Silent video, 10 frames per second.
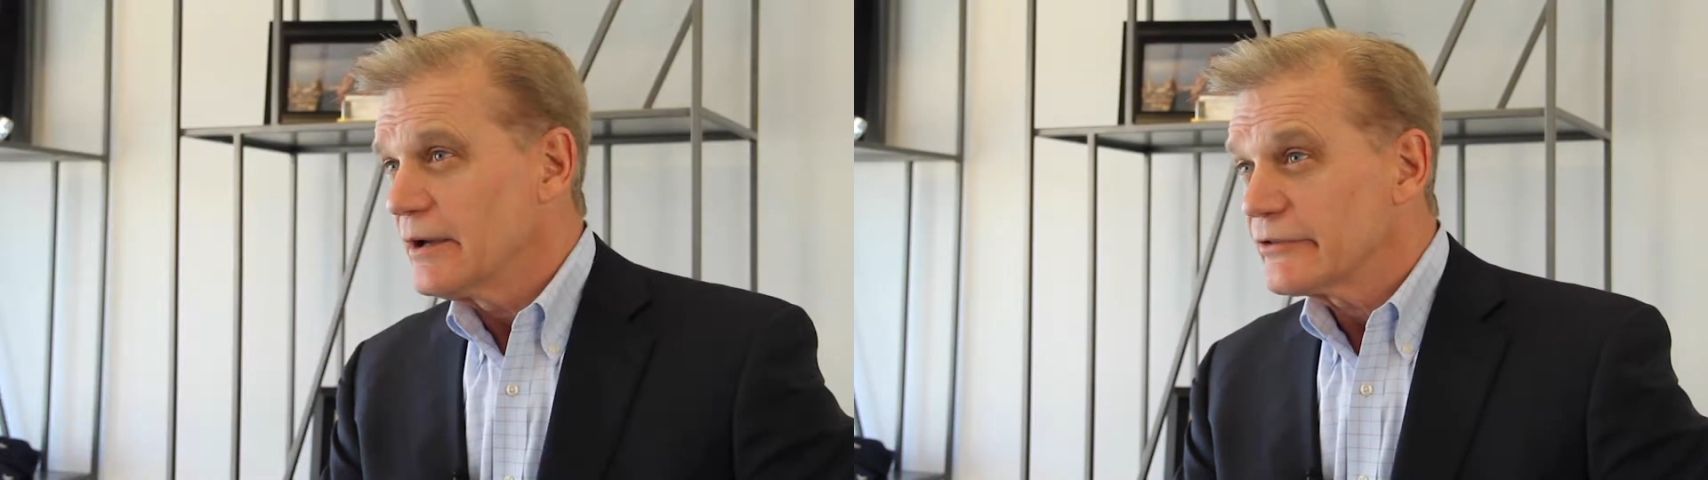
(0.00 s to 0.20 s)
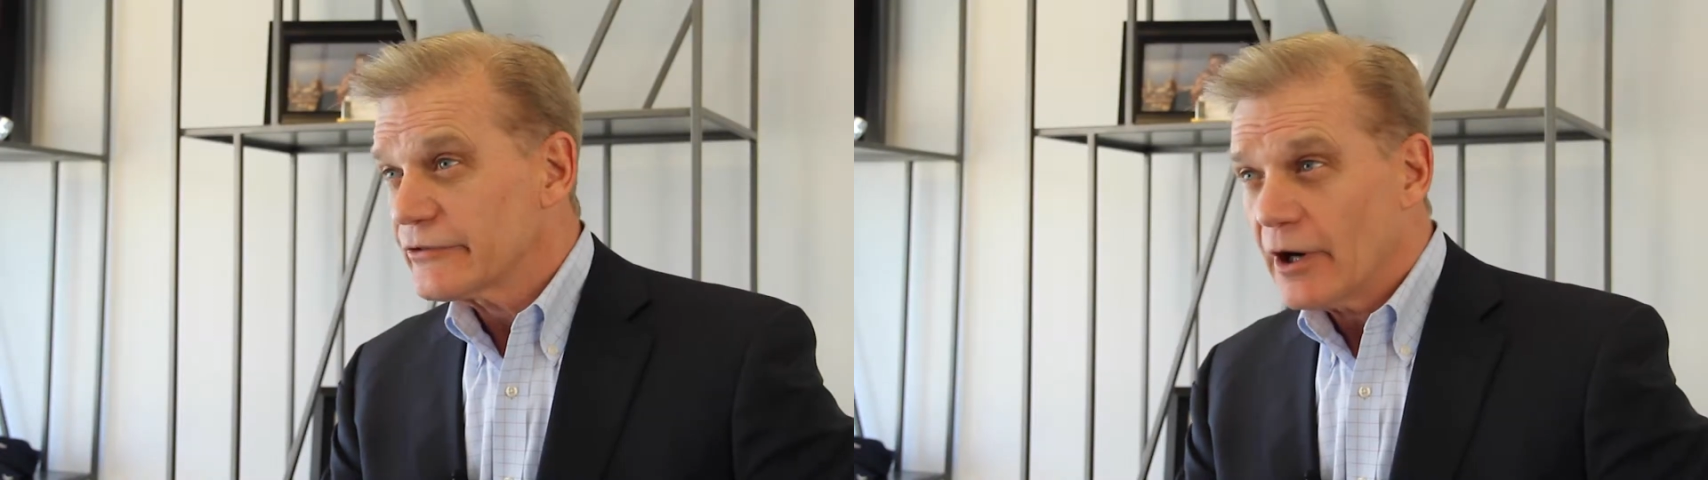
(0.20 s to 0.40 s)

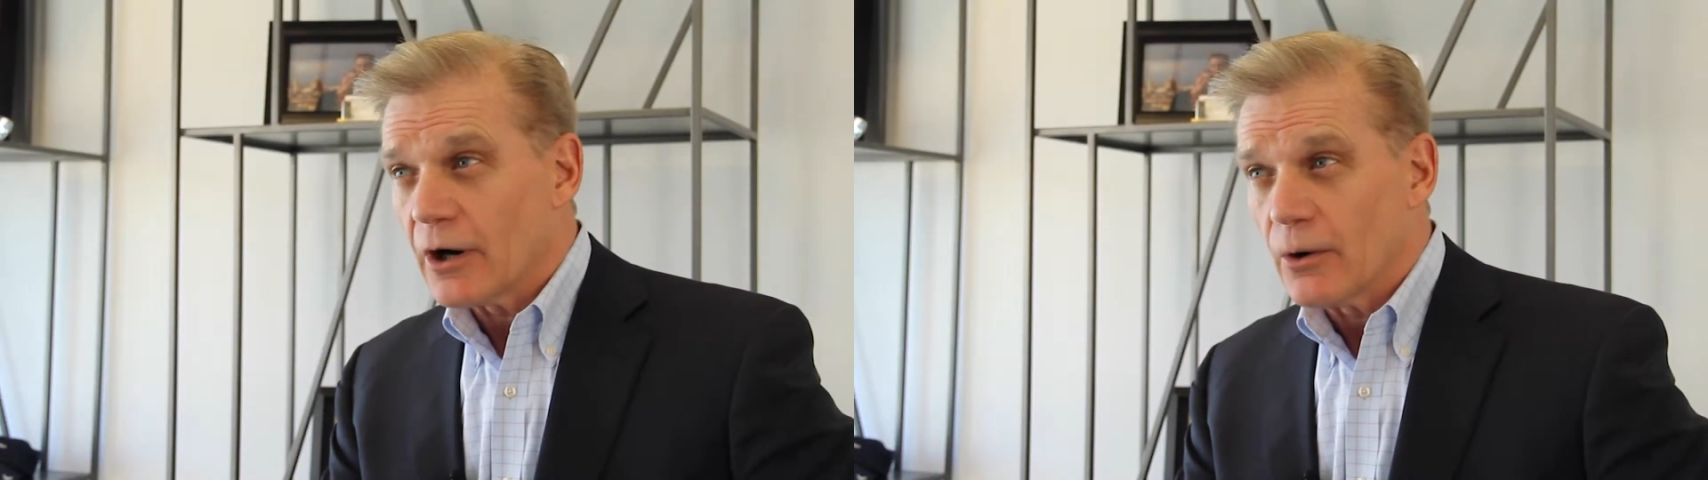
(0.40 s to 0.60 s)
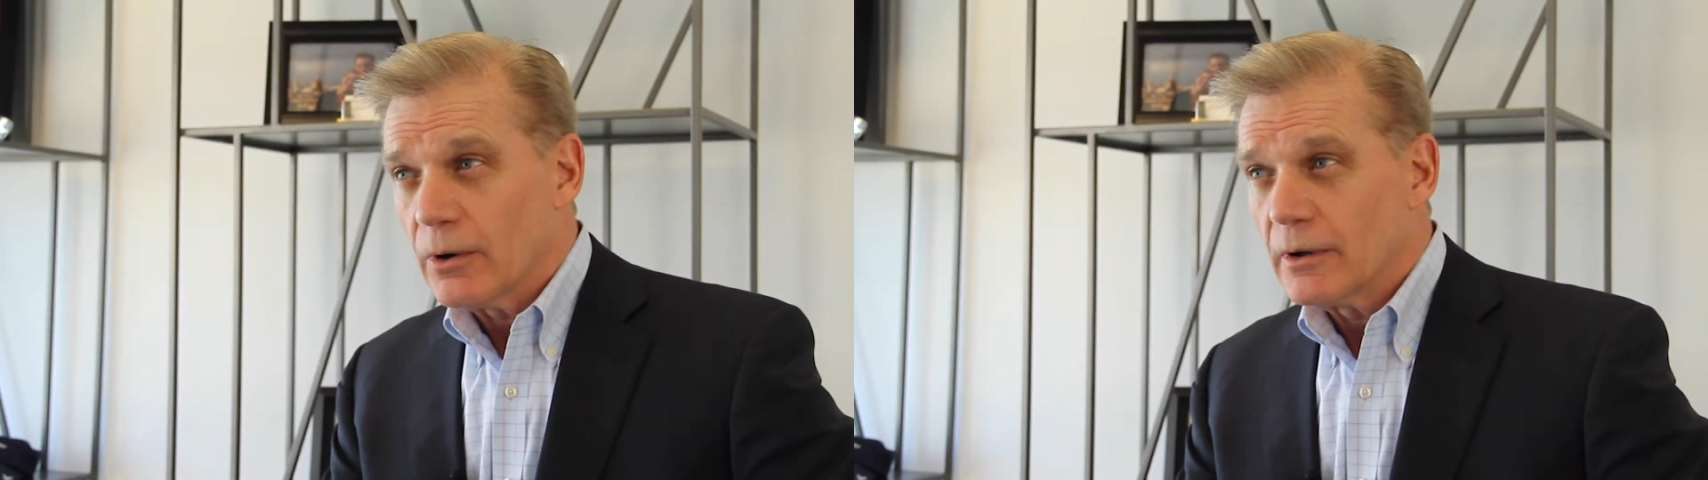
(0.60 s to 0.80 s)

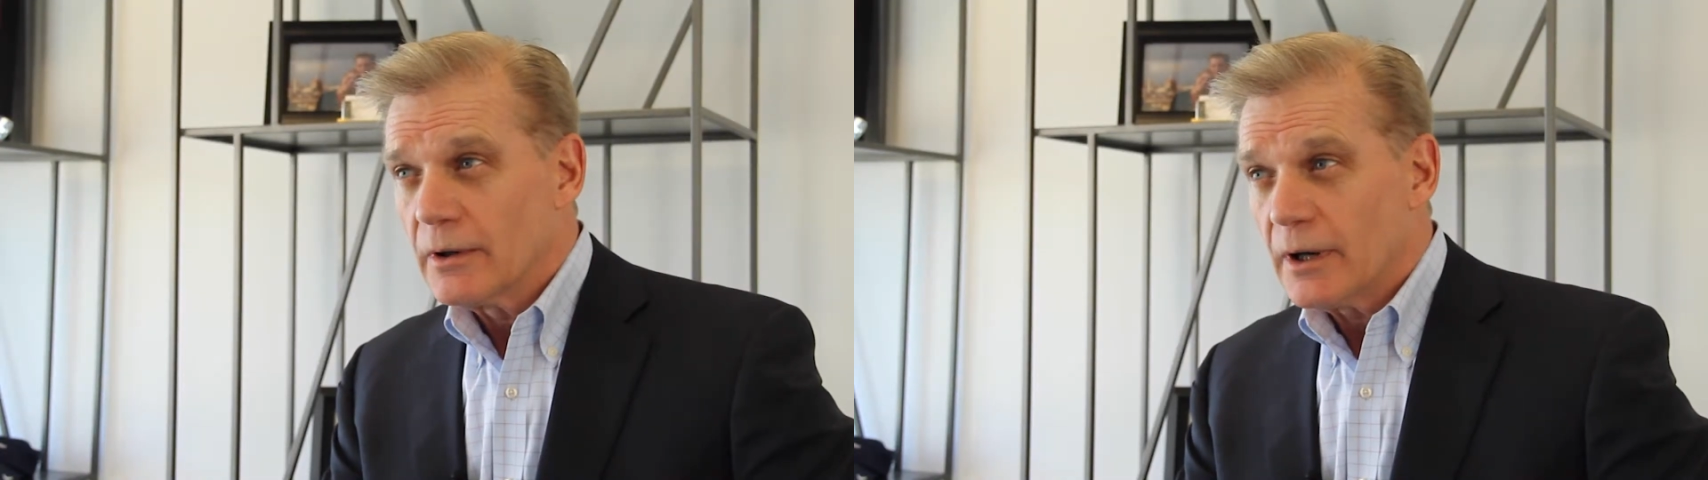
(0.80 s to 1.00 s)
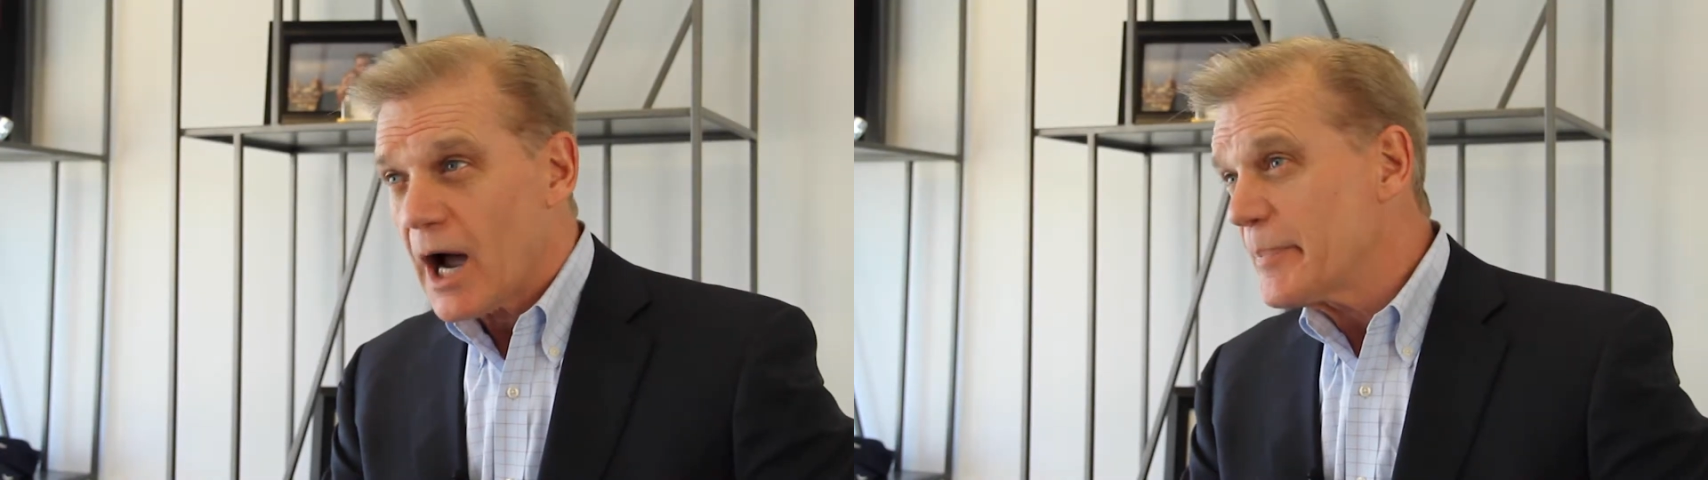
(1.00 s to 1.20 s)
So,
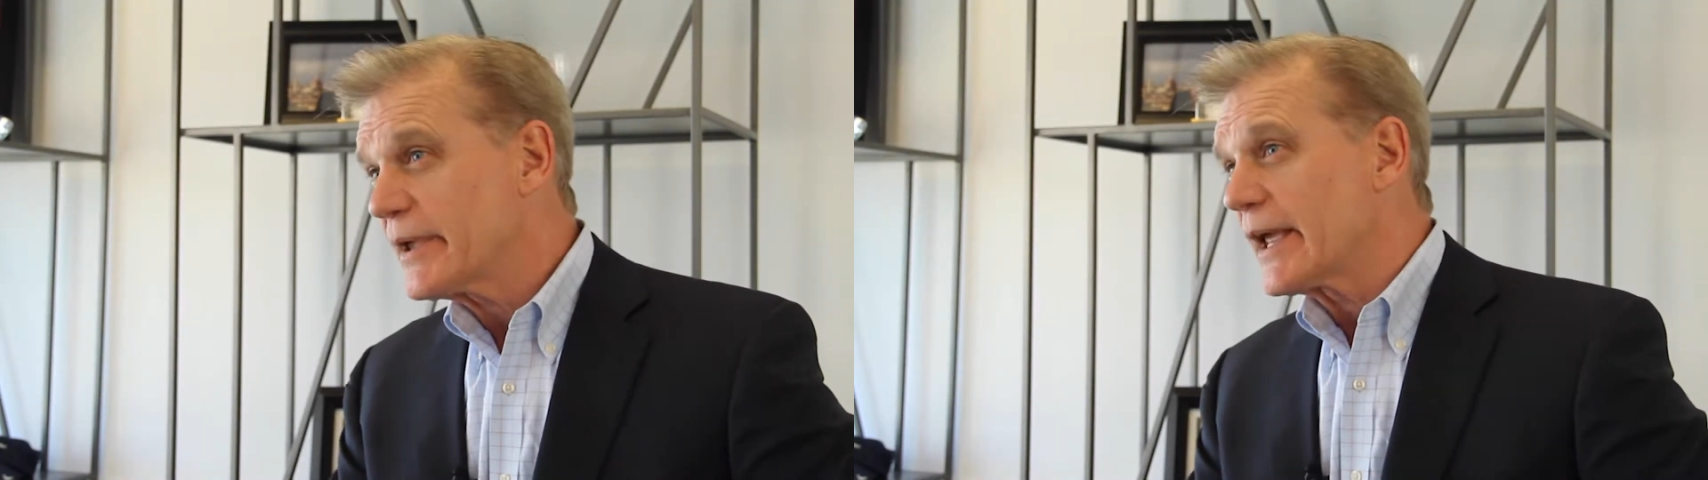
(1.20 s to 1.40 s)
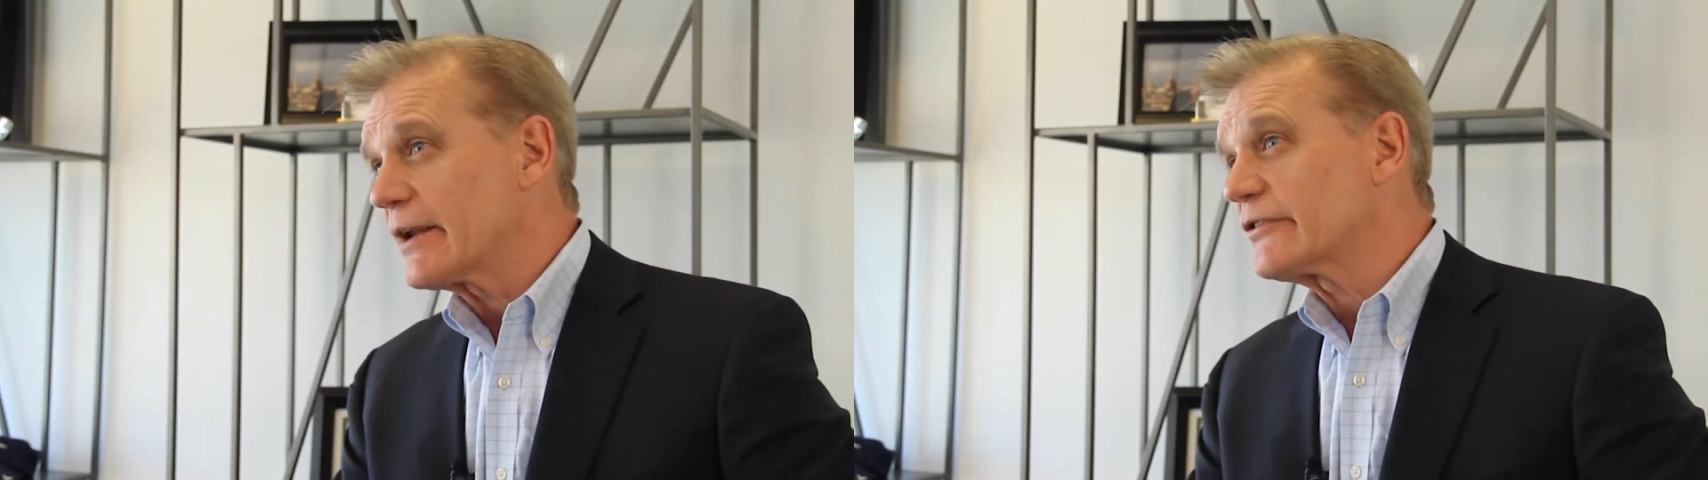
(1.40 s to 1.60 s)
I began a